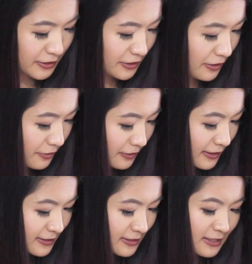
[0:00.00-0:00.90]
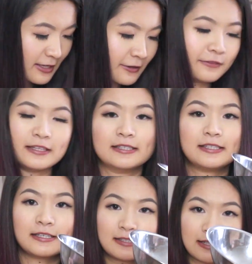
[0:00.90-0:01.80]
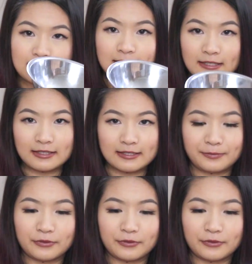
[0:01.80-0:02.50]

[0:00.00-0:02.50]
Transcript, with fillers: So let's see if this sticks onto this